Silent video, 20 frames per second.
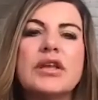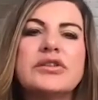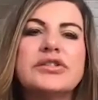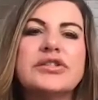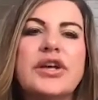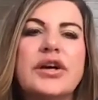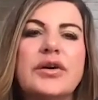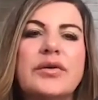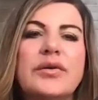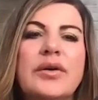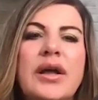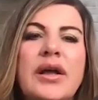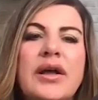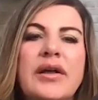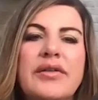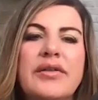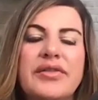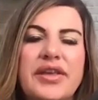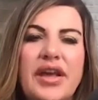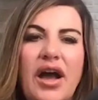So
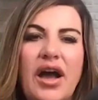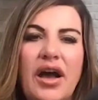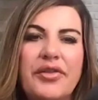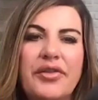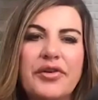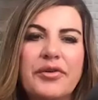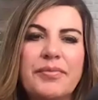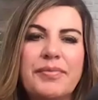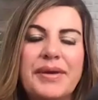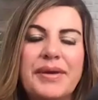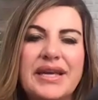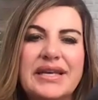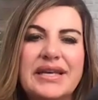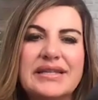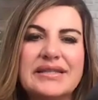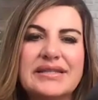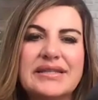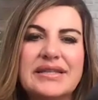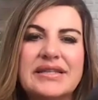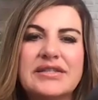the other
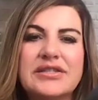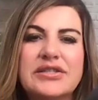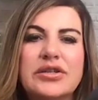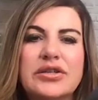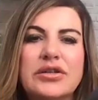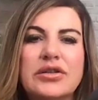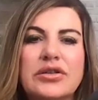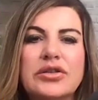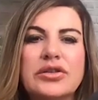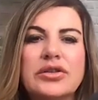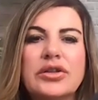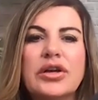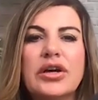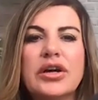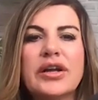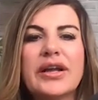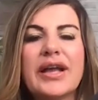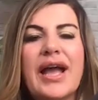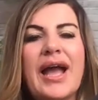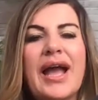piece is to
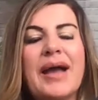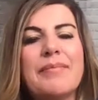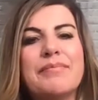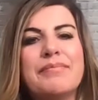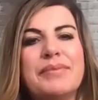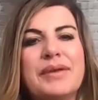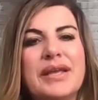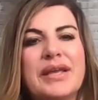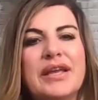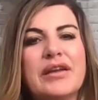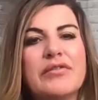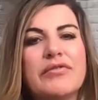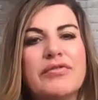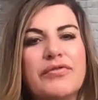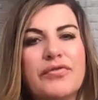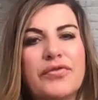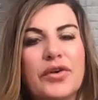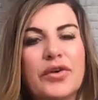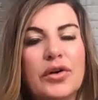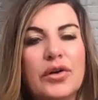look at being
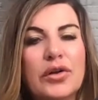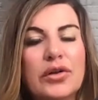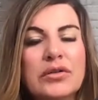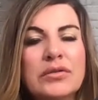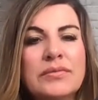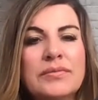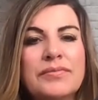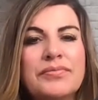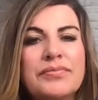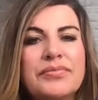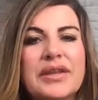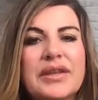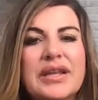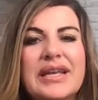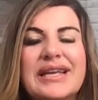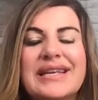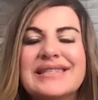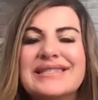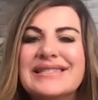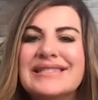full
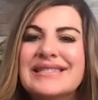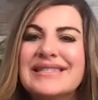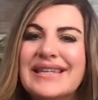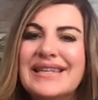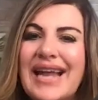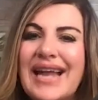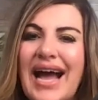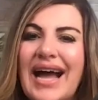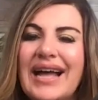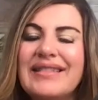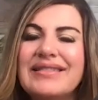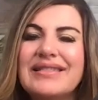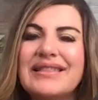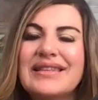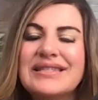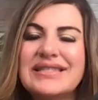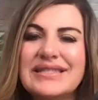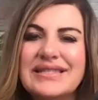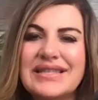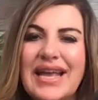is not
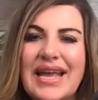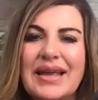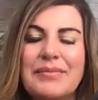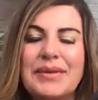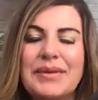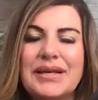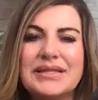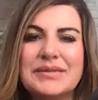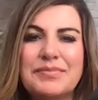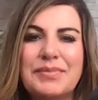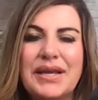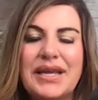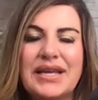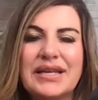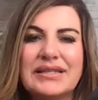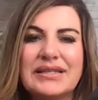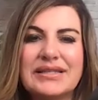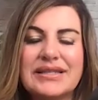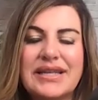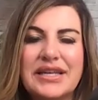the same as
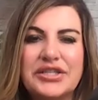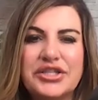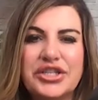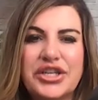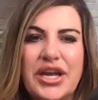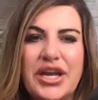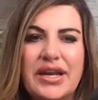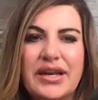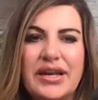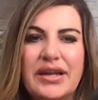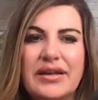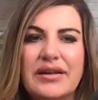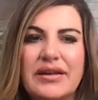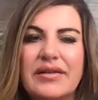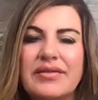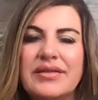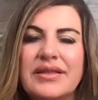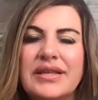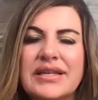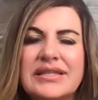being satiated.
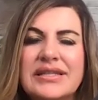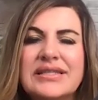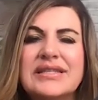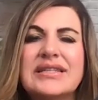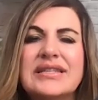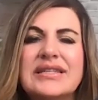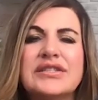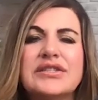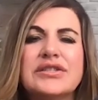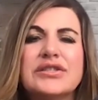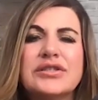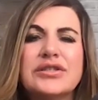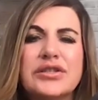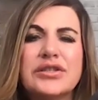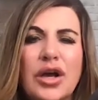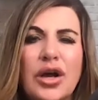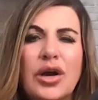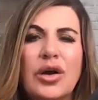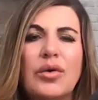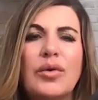This is
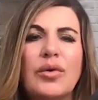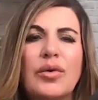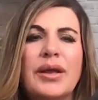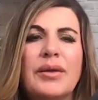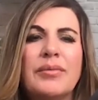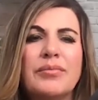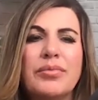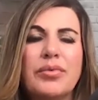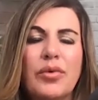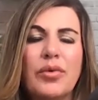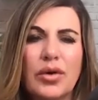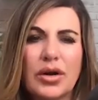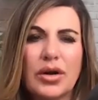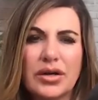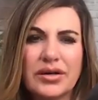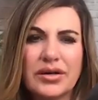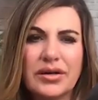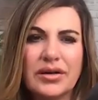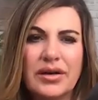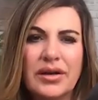so
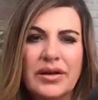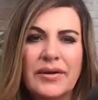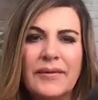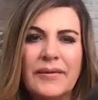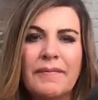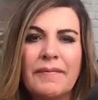important.